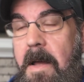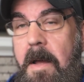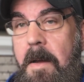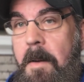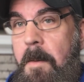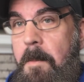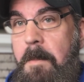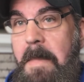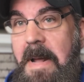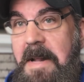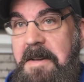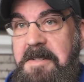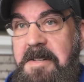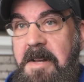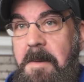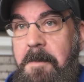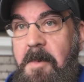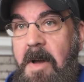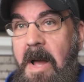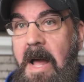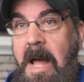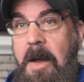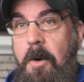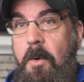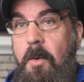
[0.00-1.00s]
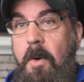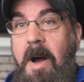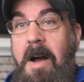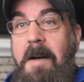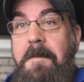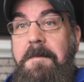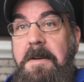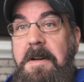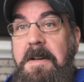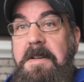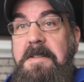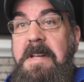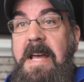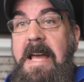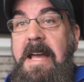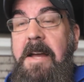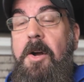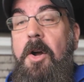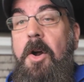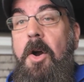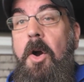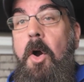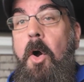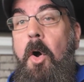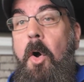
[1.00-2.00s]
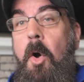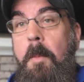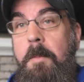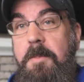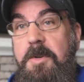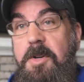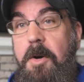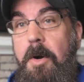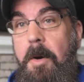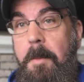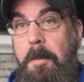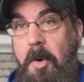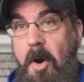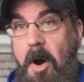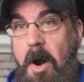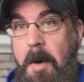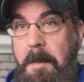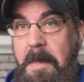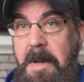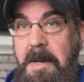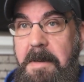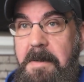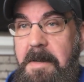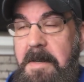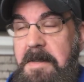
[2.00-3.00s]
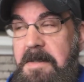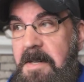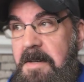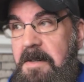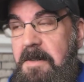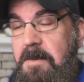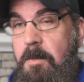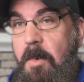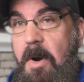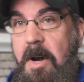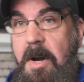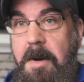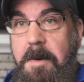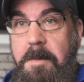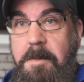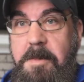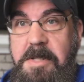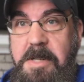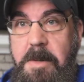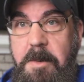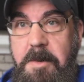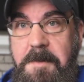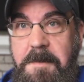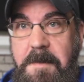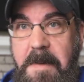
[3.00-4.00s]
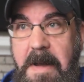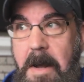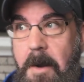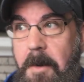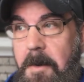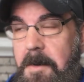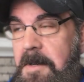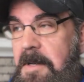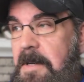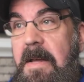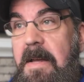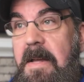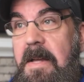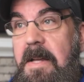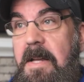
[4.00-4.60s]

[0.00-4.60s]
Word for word: met some guy who offered to take her home to her apartment, because this is where she was found.